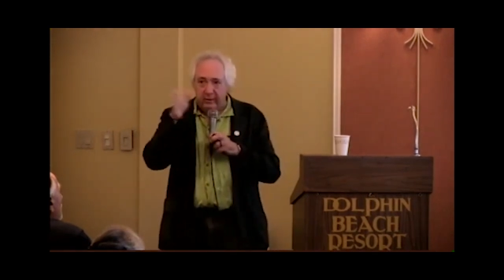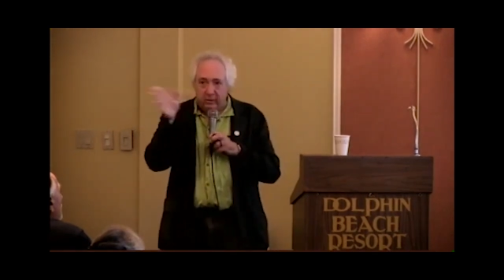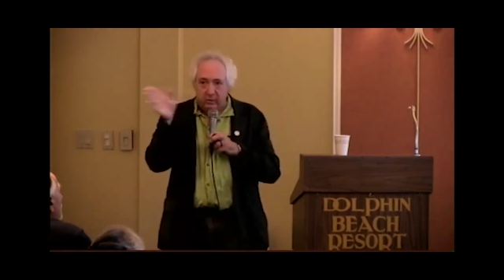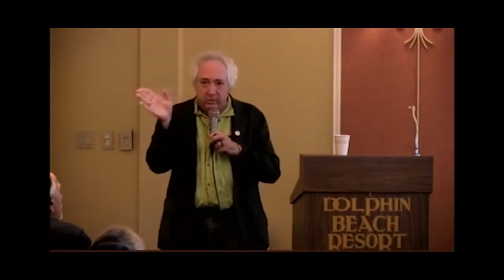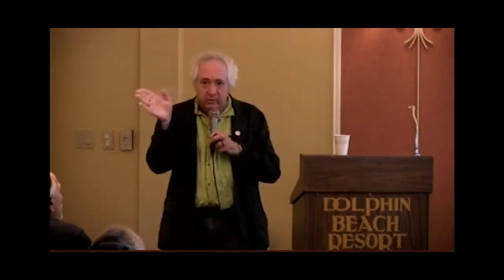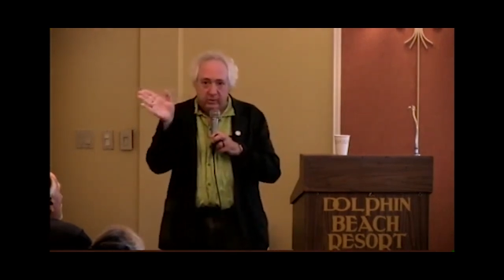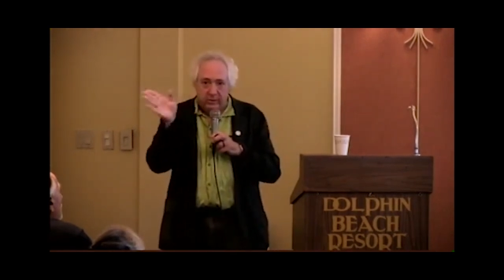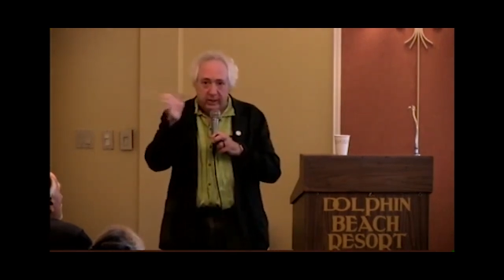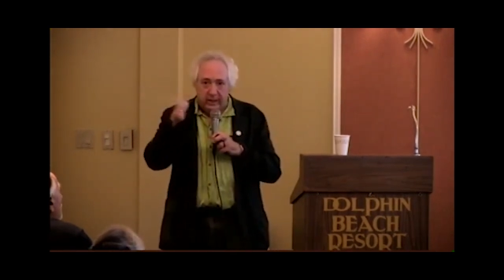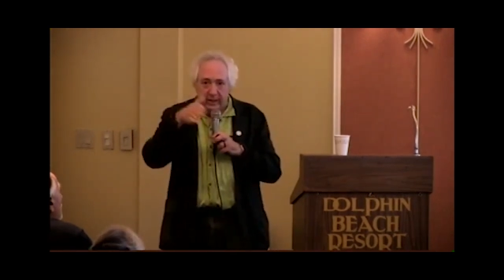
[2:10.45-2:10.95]
that
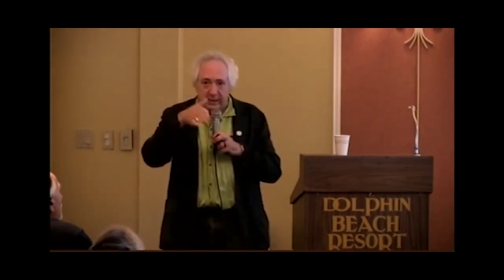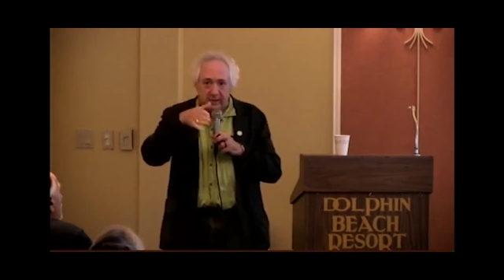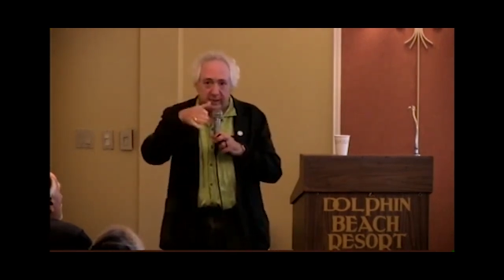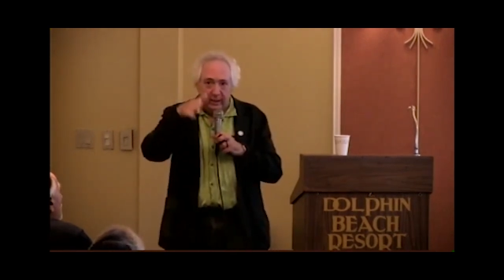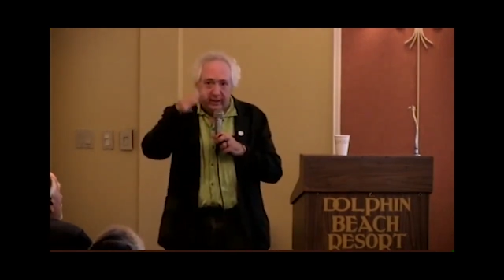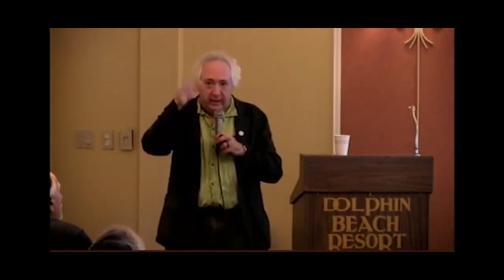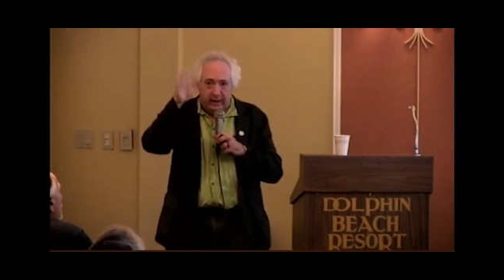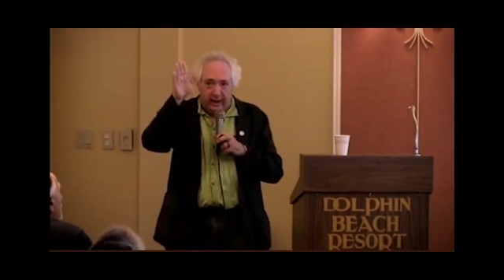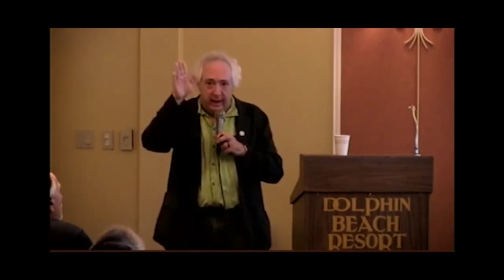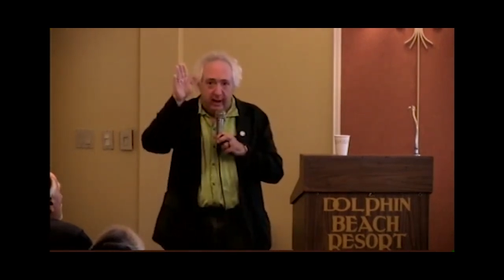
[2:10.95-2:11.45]
turns the eyes
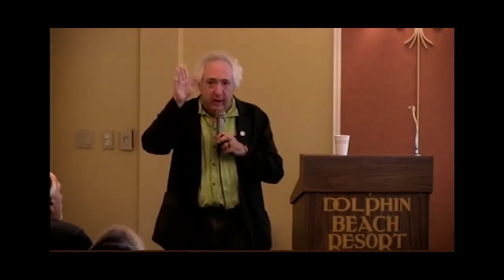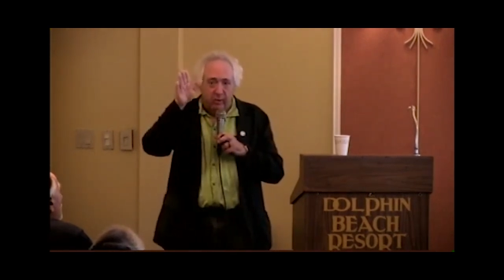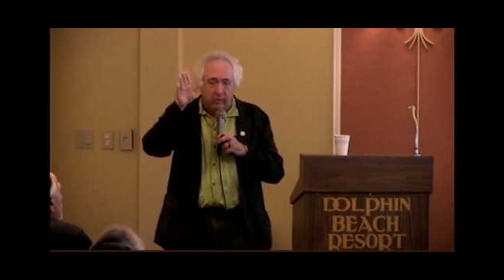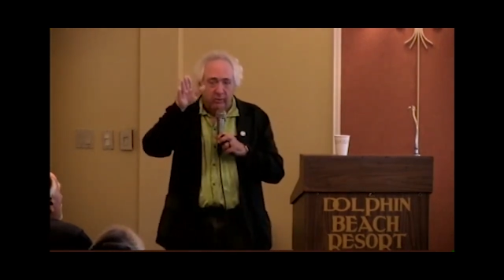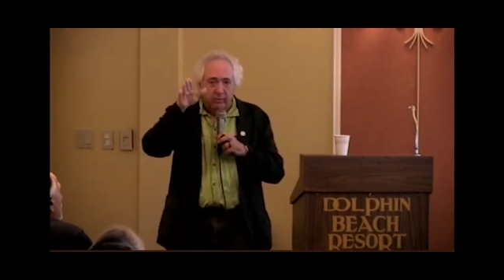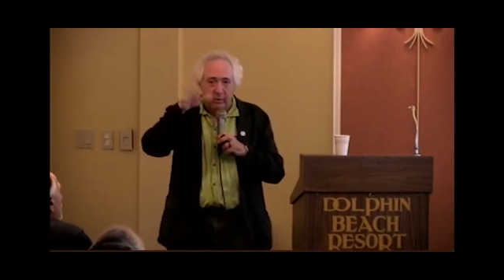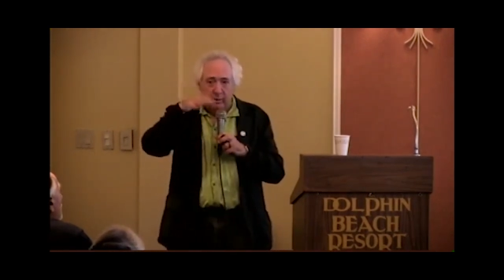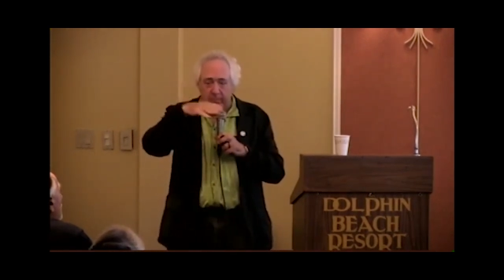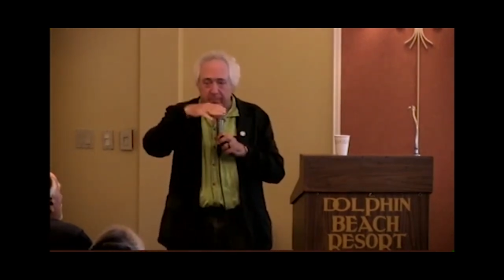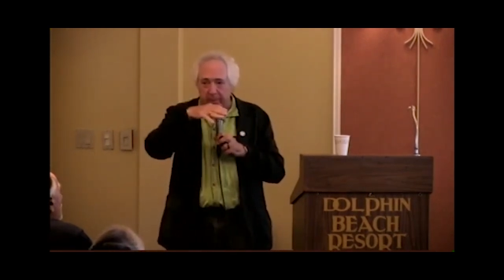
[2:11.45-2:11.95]
in and
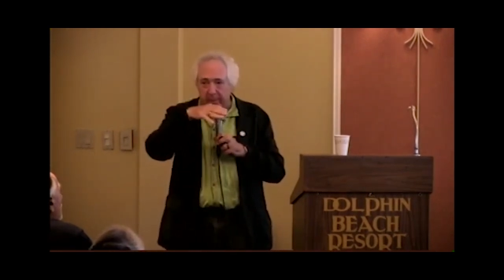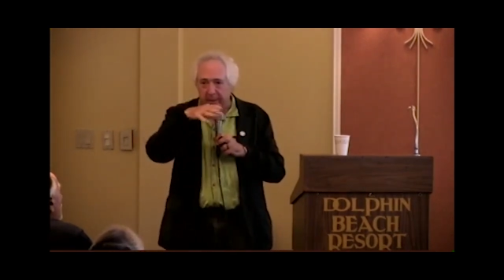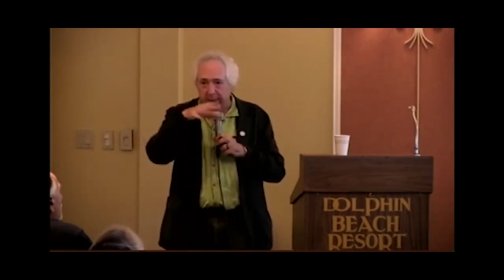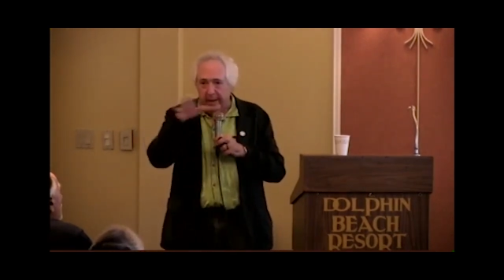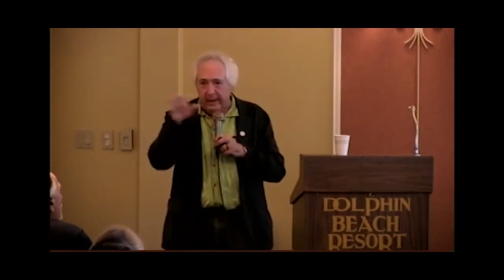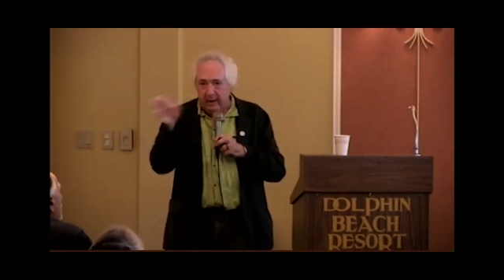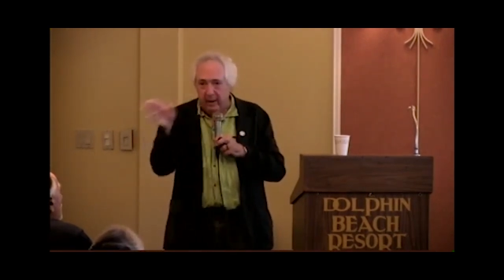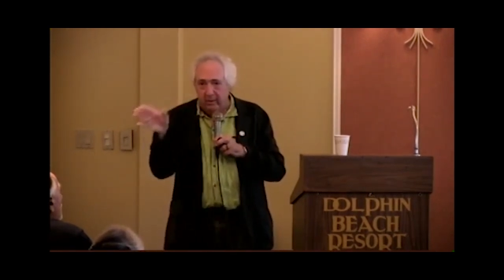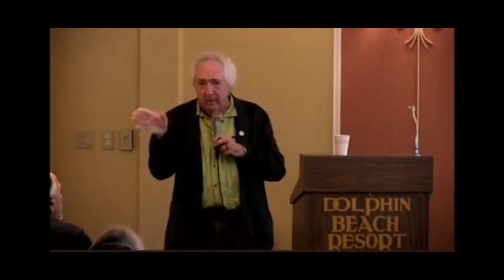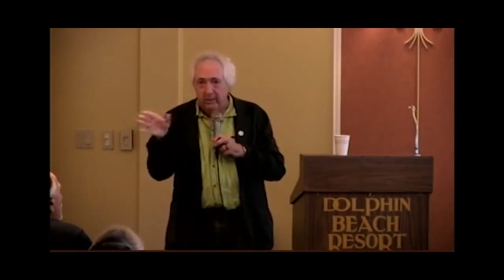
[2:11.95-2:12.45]
out, up and
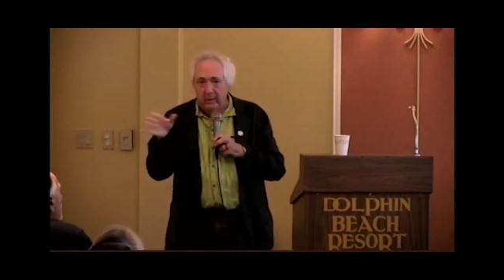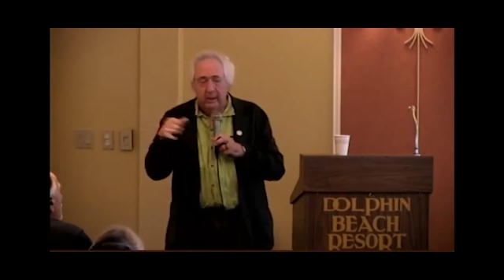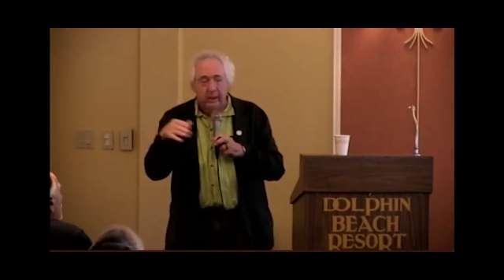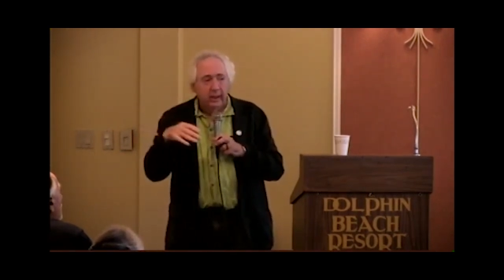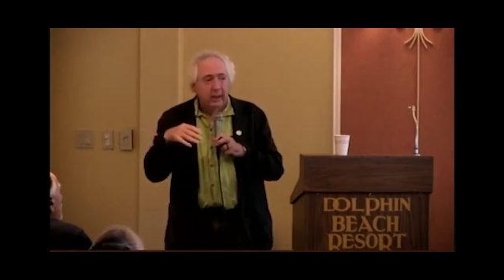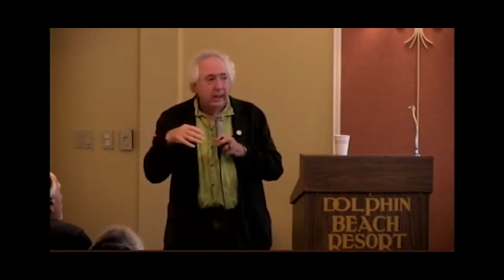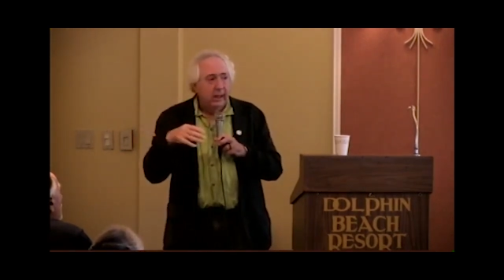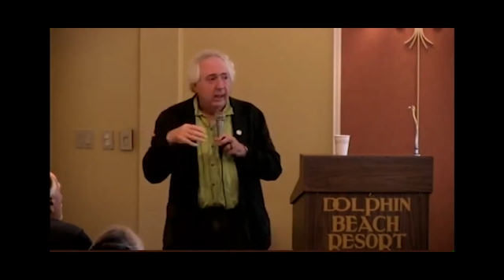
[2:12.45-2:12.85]
down,